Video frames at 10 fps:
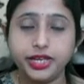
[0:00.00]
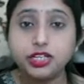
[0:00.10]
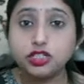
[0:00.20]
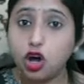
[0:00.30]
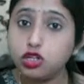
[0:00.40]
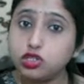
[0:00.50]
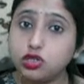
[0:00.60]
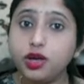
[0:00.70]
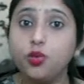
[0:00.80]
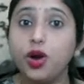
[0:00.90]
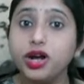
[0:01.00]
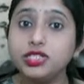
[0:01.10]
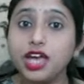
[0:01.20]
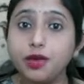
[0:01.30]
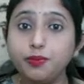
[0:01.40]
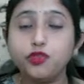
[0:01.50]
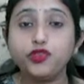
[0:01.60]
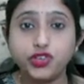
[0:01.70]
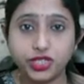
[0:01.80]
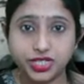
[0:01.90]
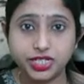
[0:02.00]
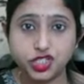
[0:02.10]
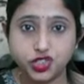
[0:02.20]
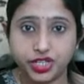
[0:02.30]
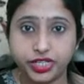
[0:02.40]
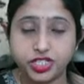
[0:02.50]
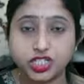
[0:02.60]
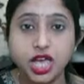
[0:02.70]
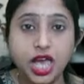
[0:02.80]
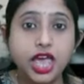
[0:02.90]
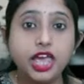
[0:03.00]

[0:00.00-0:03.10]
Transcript: It is also one type of physical change.